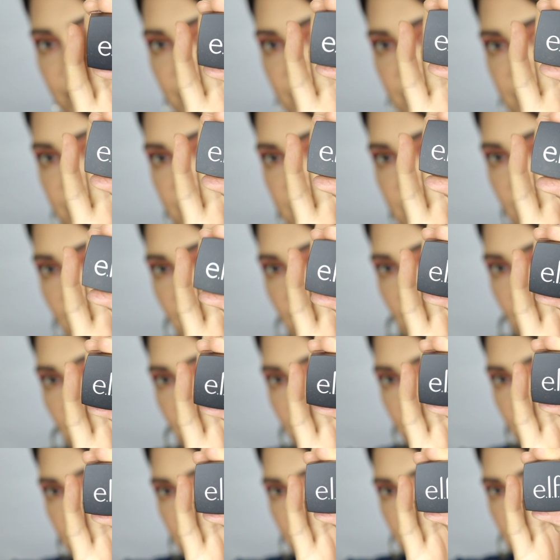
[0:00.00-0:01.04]
this
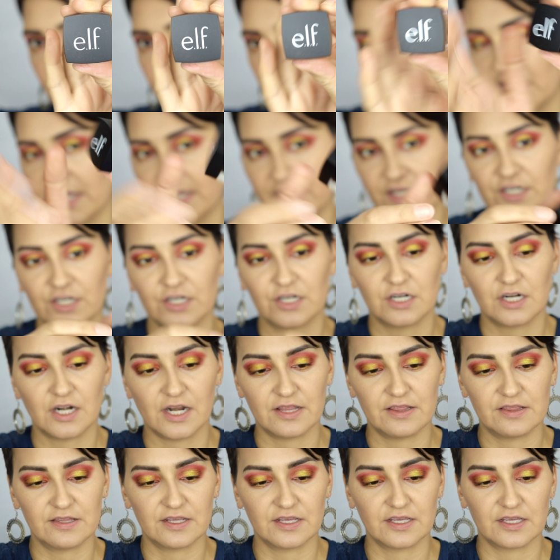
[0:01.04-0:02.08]
liner
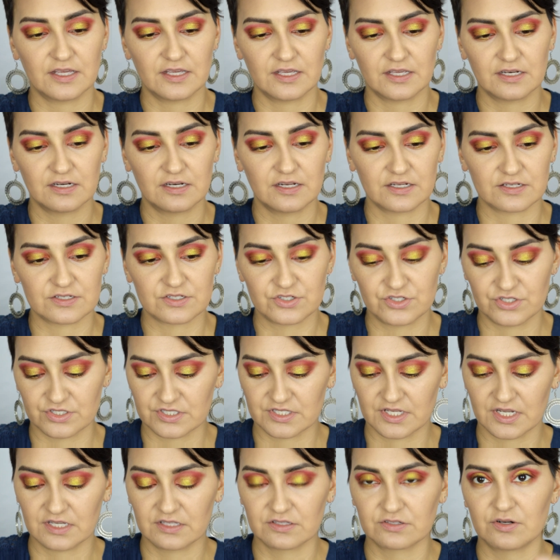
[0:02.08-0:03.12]
and then it's
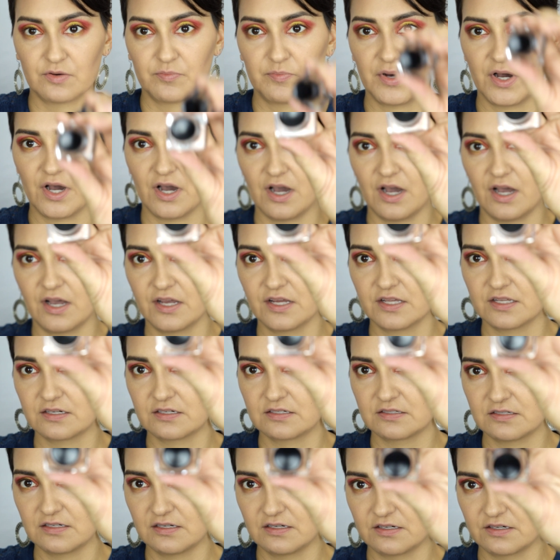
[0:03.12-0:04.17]
just like a little pot
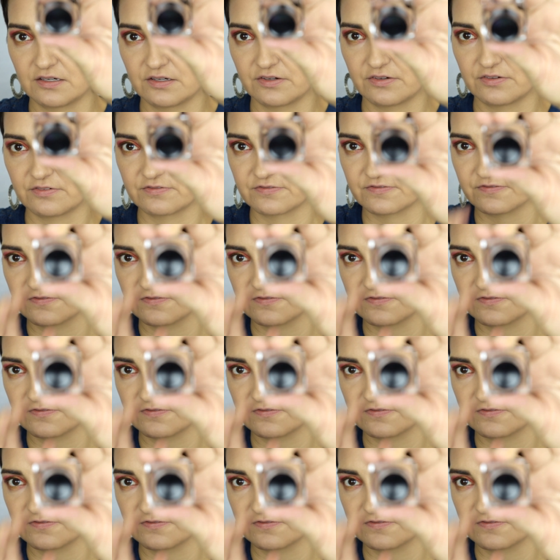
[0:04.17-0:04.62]
of